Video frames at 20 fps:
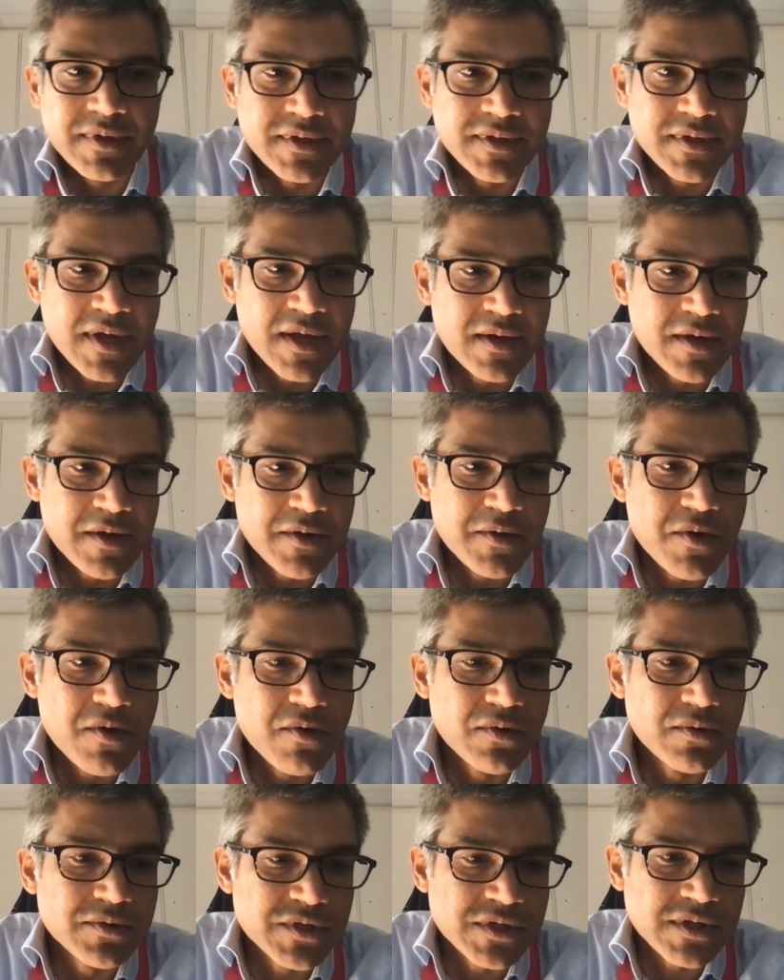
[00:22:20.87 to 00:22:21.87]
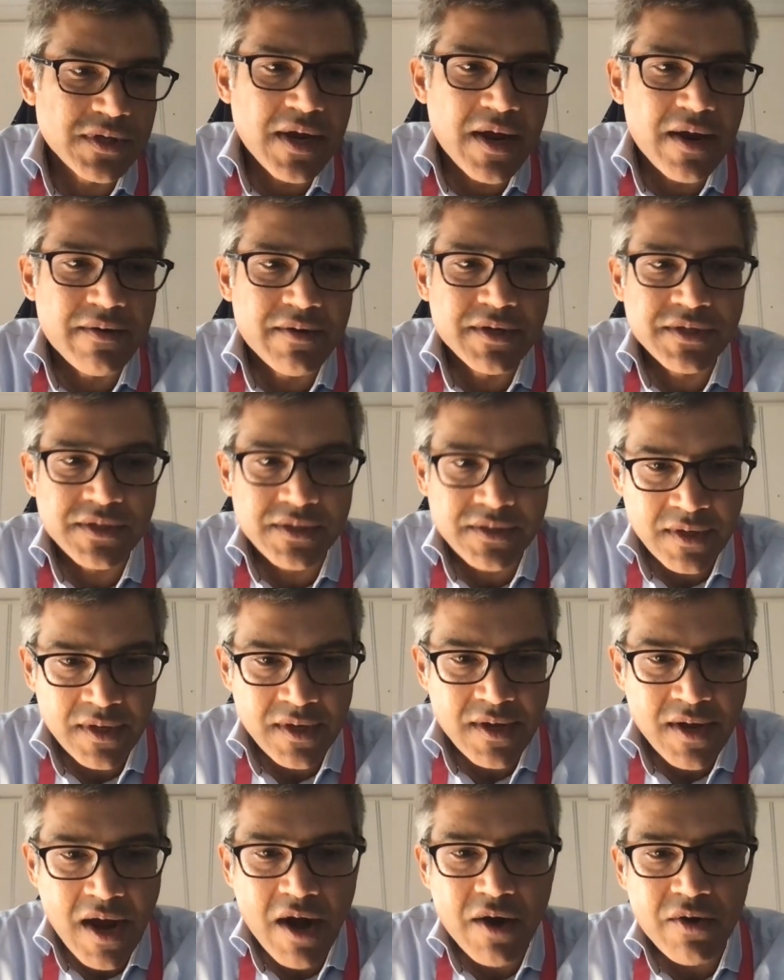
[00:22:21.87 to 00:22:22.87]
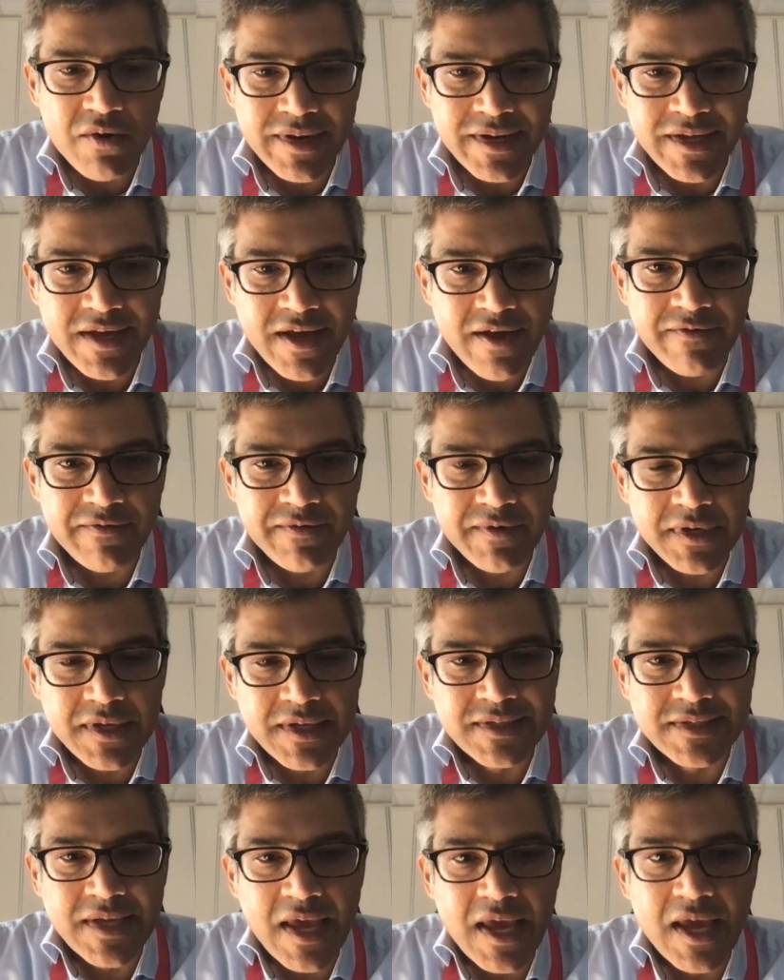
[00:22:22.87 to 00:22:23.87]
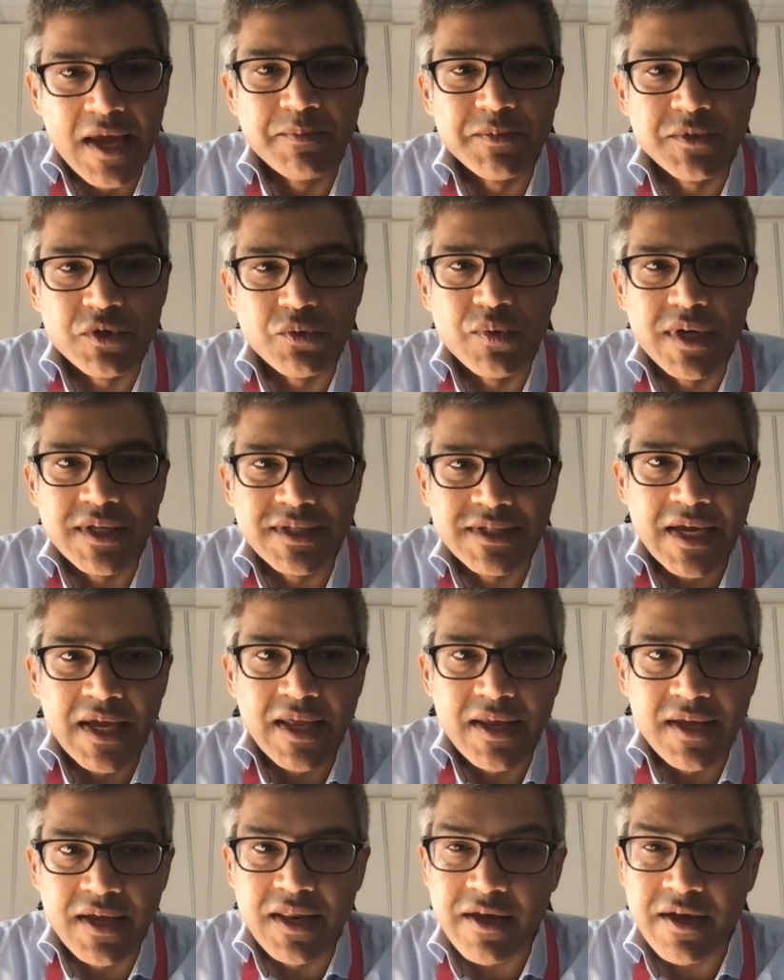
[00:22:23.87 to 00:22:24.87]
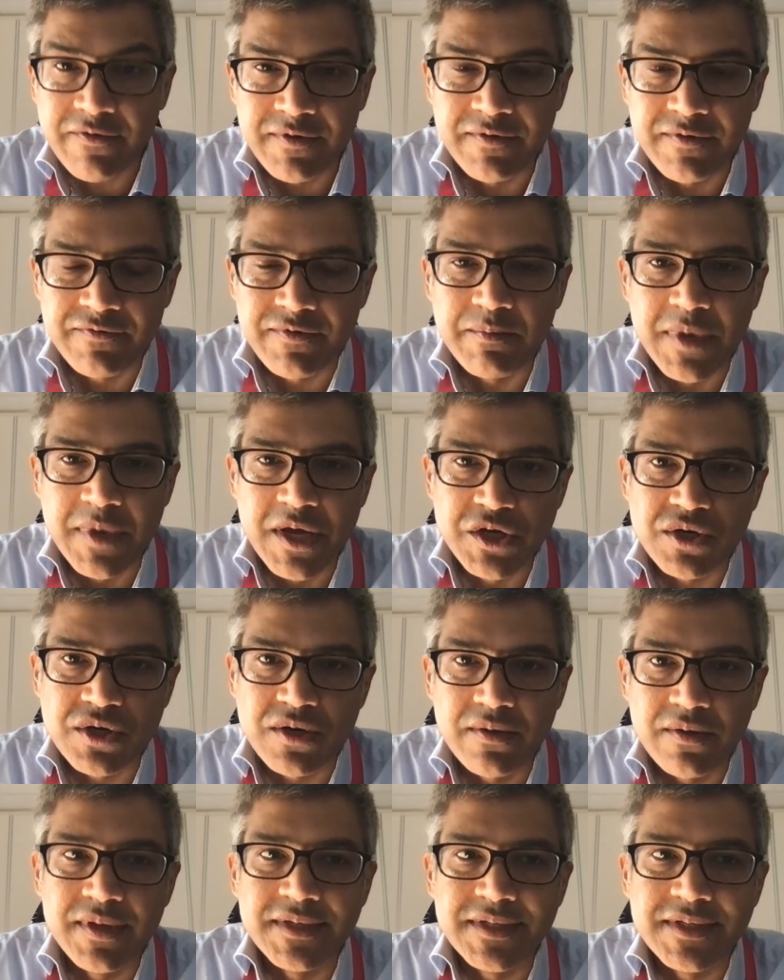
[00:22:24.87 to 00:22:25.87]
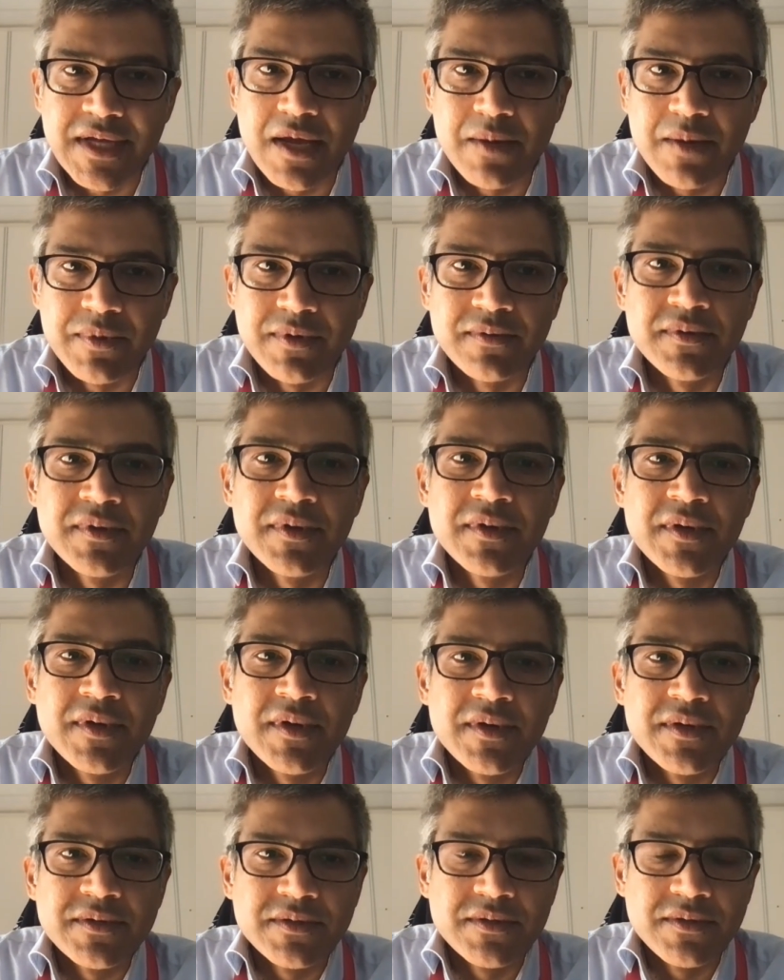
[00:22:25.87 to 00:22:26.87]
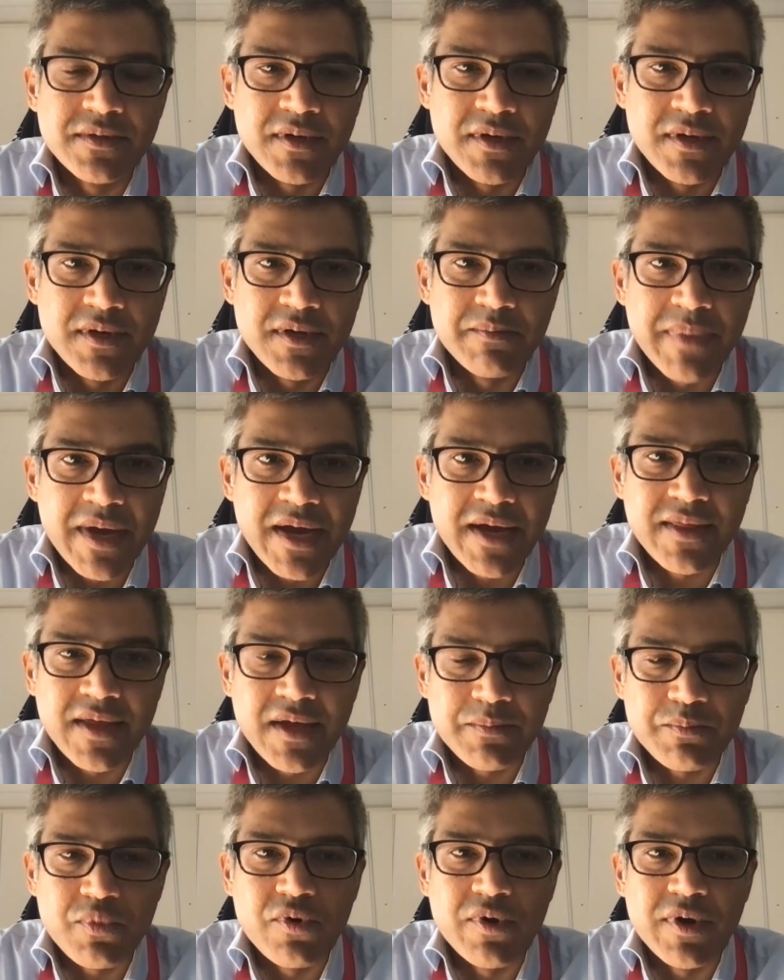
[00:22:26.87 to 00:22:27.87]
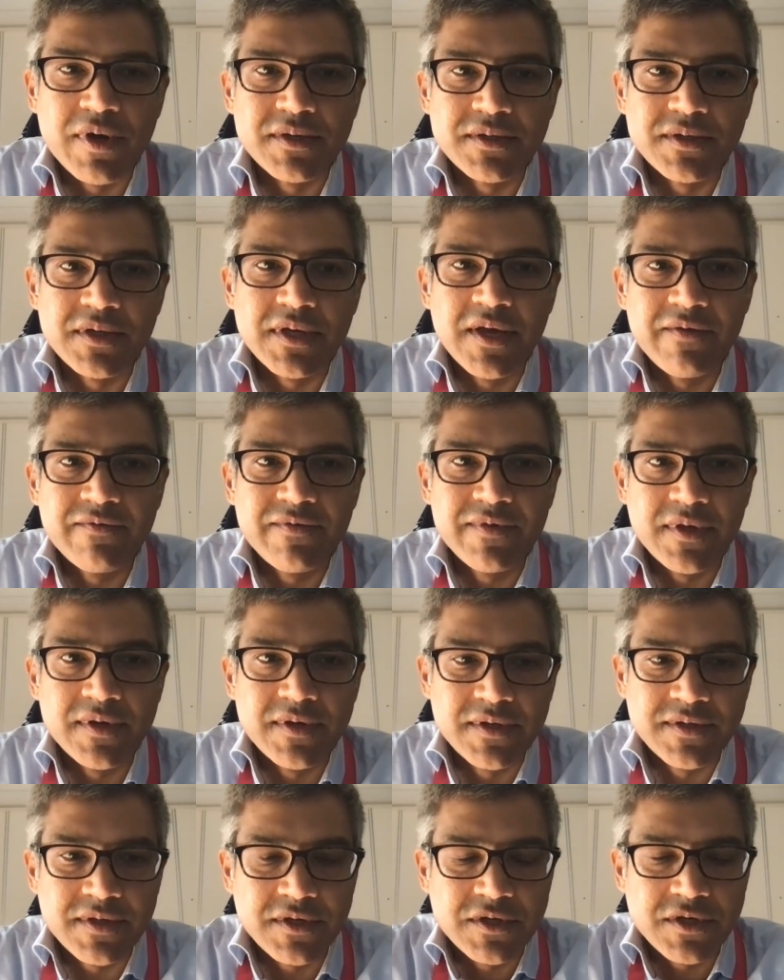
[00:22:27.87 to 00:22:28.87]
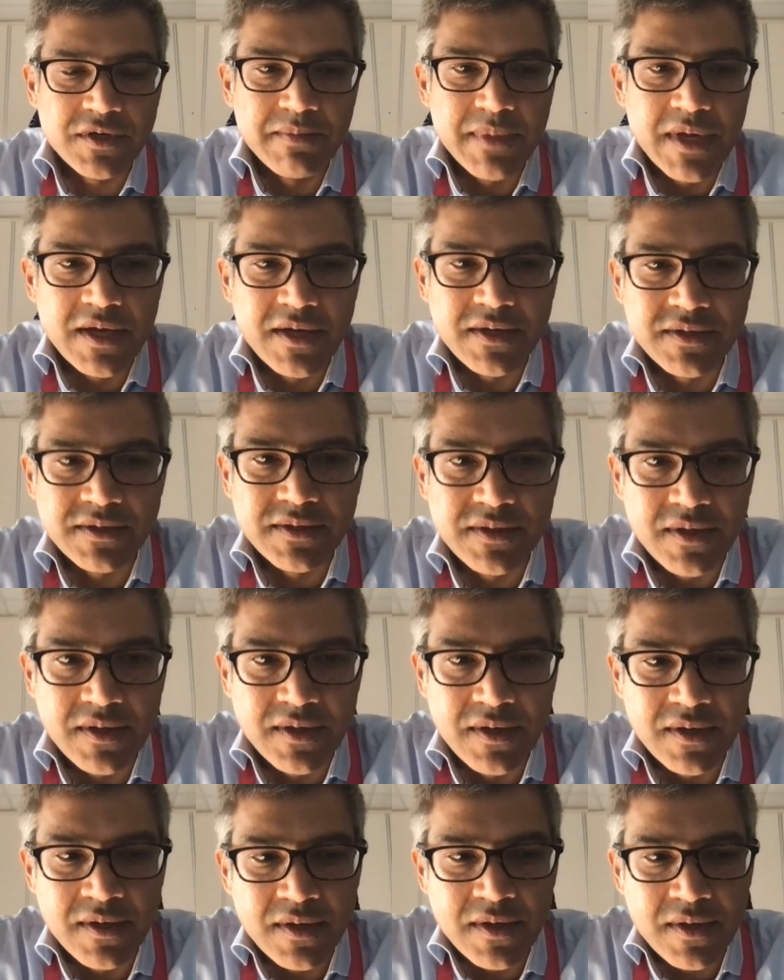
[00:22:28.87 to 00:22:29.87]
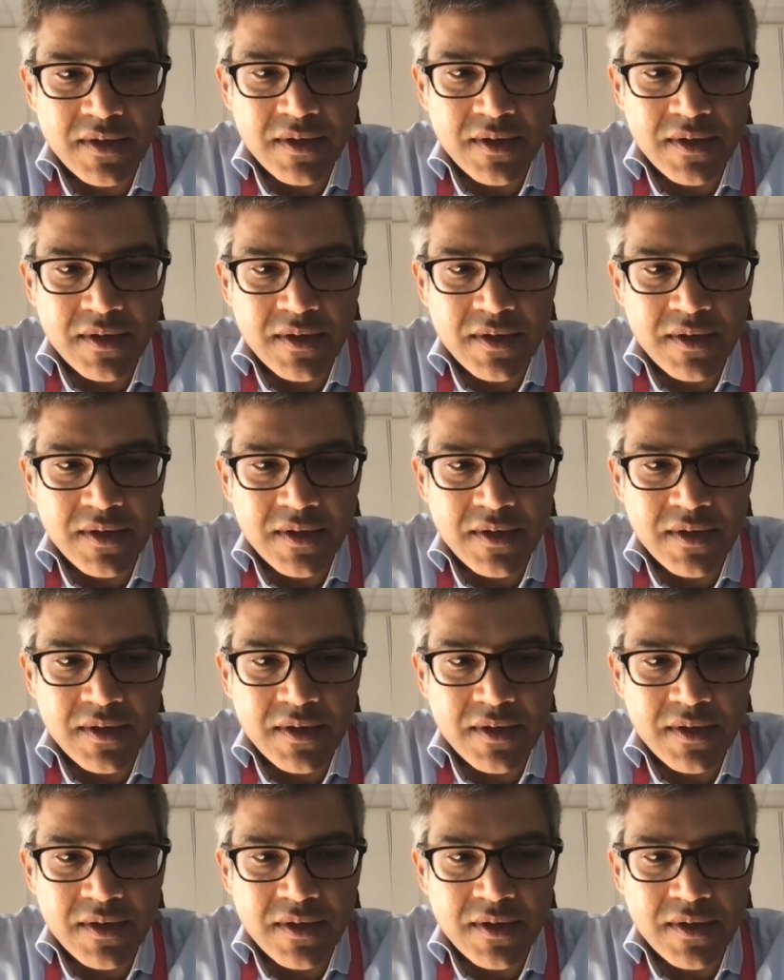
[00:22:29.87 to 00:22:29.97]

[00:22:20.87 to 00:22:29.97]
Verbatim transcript: And our whole Solaris R&D effort is aimed towards getting enough information on the table to, by that point, to give the decision makers the